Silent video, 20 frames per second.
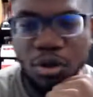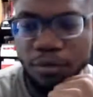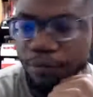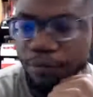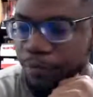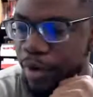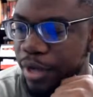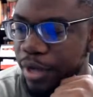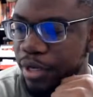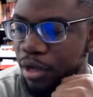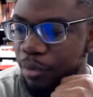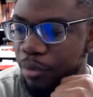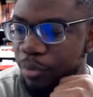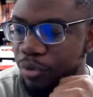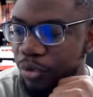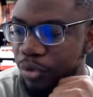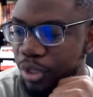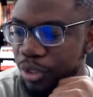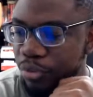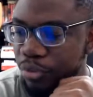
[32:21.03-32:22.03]
Friday, I'll be
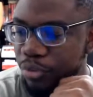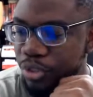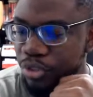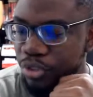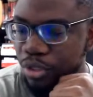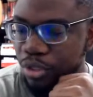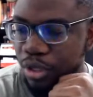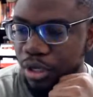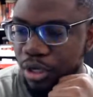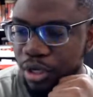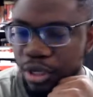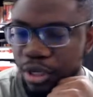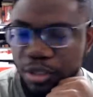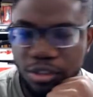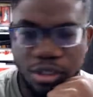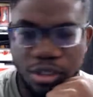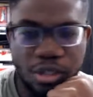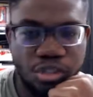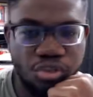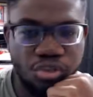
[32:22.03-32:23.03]
doing
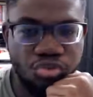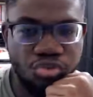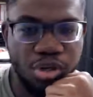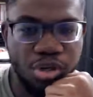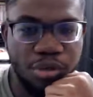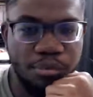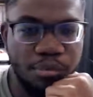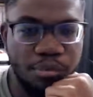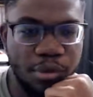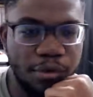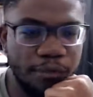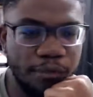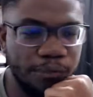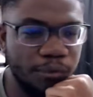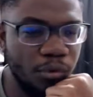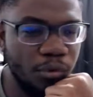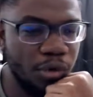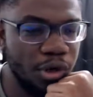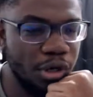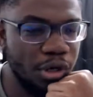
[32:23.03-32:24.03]
a stream
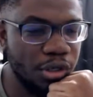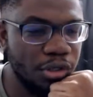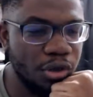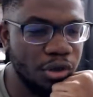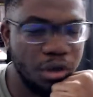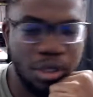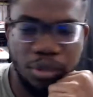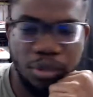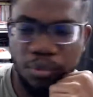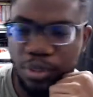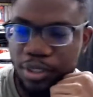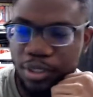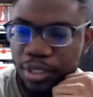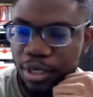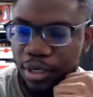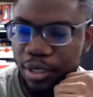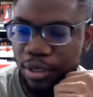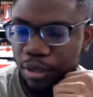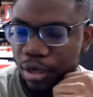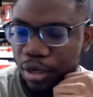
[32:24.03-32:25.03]
for talking with
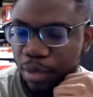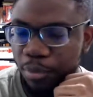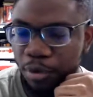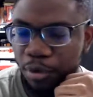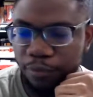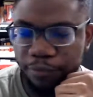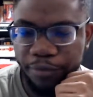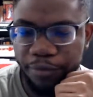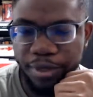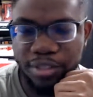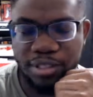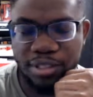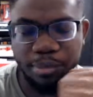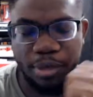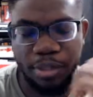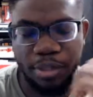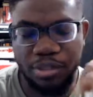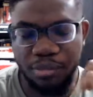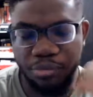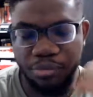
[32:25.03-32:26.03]
a couple of friends
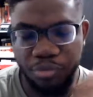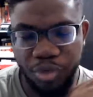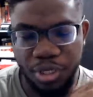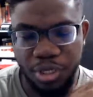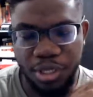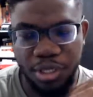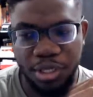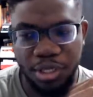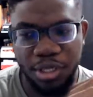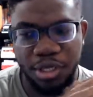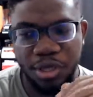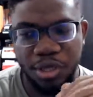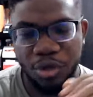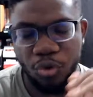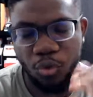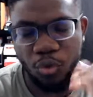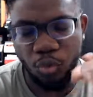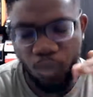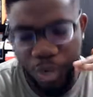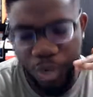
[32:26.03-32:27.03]
about some really
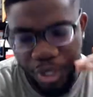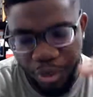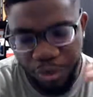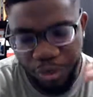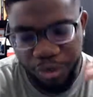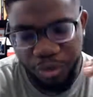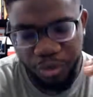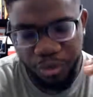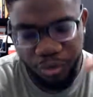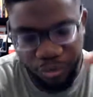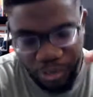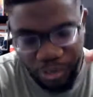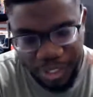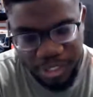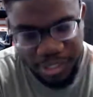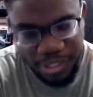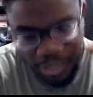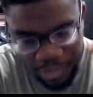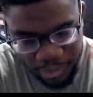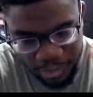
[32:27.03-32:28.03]
weird,
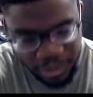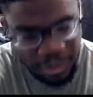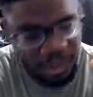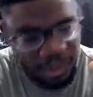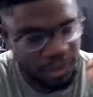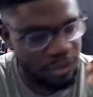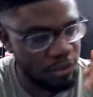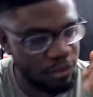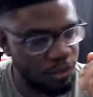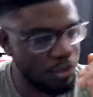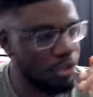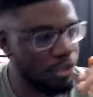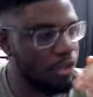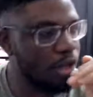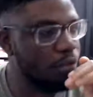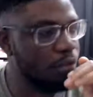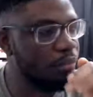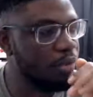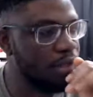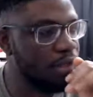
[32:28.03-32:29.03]
crazy things. You would
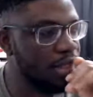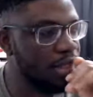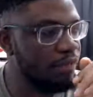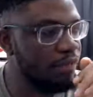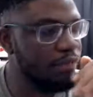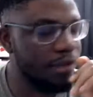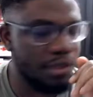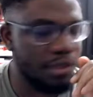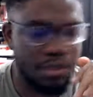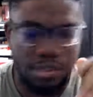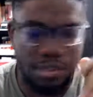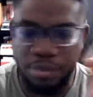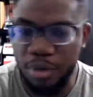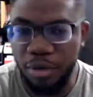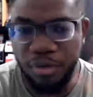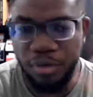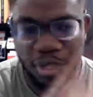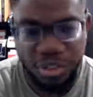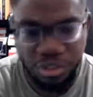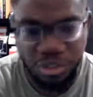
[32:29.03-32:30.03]
not believe it. It's about
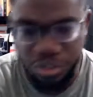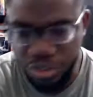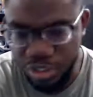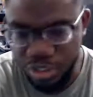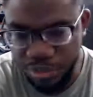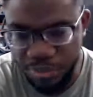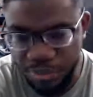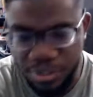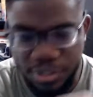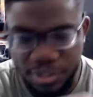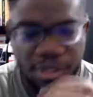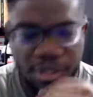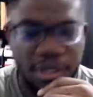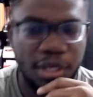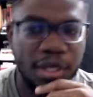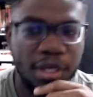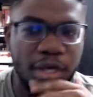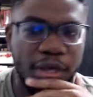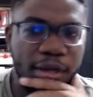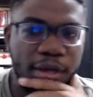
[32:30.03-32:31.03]
relationships,
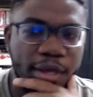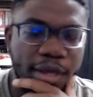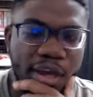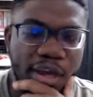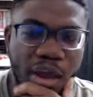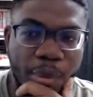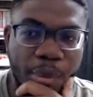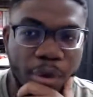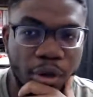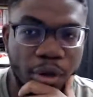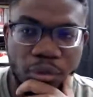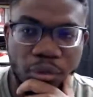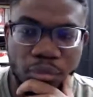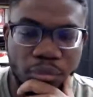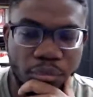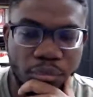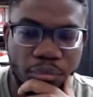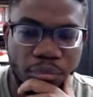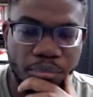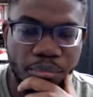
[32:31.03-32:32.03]
about
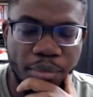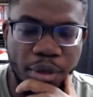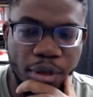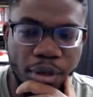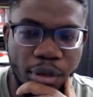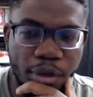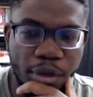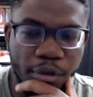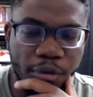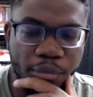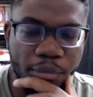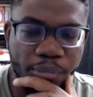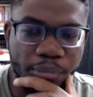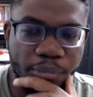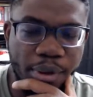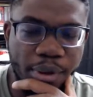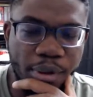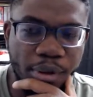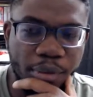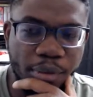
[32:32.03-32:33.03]

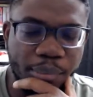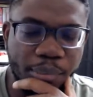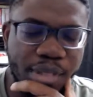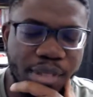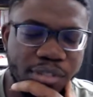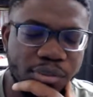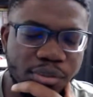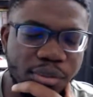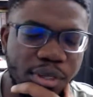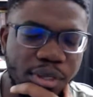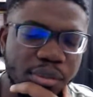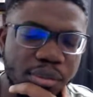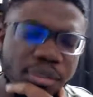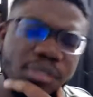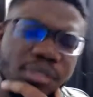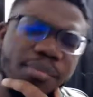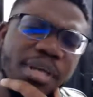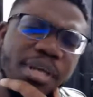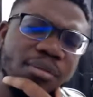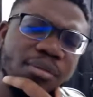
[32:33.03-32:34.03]
masculine, is
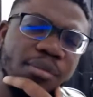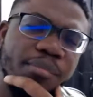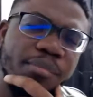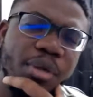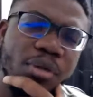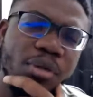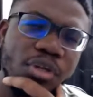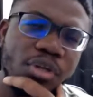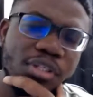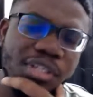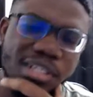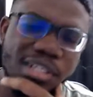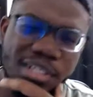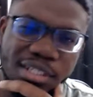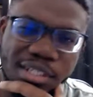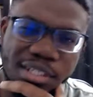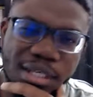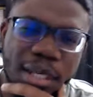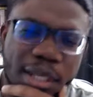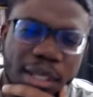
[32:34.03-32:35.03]
it masculine? Male
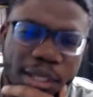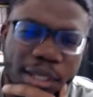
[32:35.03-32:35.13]
toxicity